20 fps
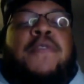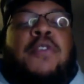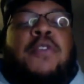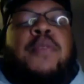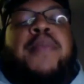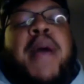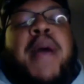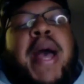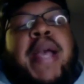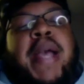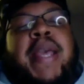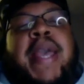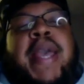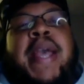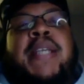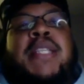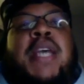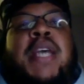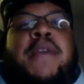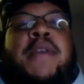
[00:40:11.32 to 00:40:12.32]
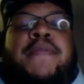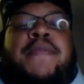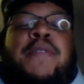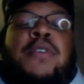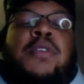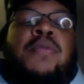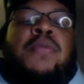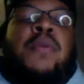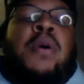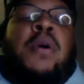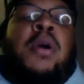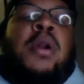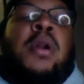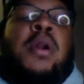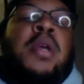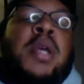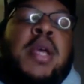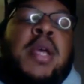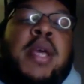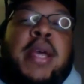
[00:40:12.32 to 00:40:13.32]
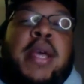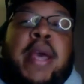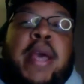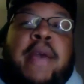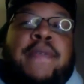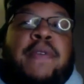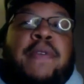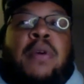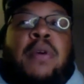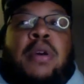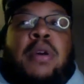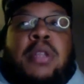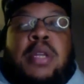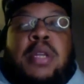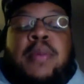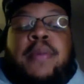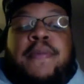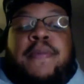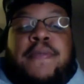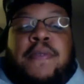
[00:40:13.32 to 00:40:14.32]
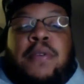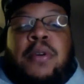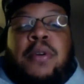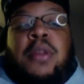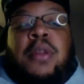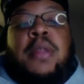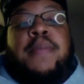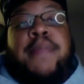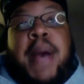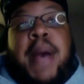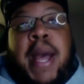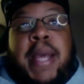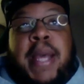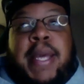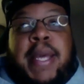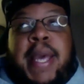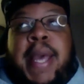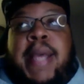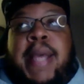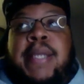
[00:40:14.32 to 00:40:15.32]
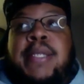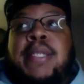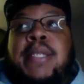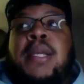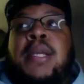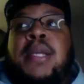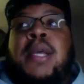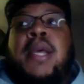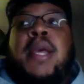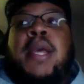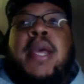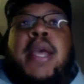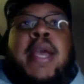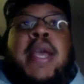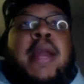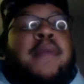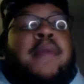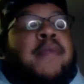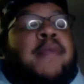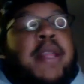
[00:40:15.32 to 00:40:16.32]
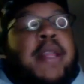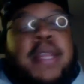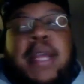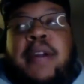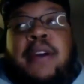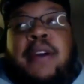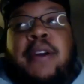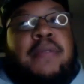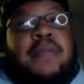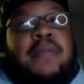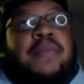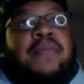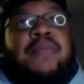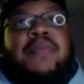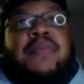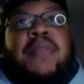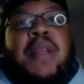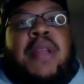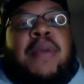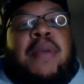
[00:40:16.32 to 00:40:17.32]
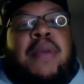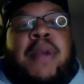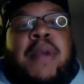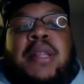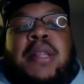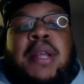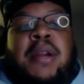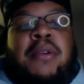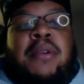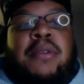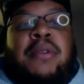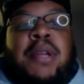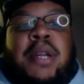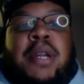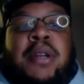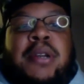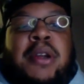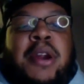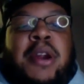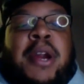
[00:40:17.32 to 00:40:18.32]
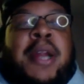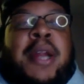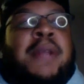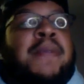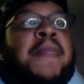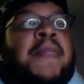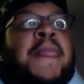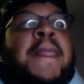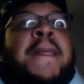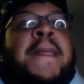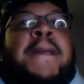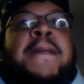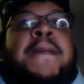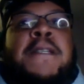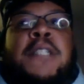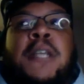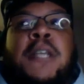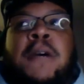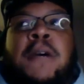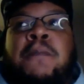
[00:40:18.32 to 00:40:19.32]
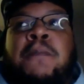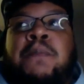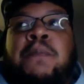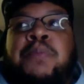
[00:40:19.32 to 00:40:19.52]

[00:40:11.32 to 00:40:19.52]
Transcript: podcast, FOUR, the number 4, then podcast. And I'm right there. I'm right there on there. All right. So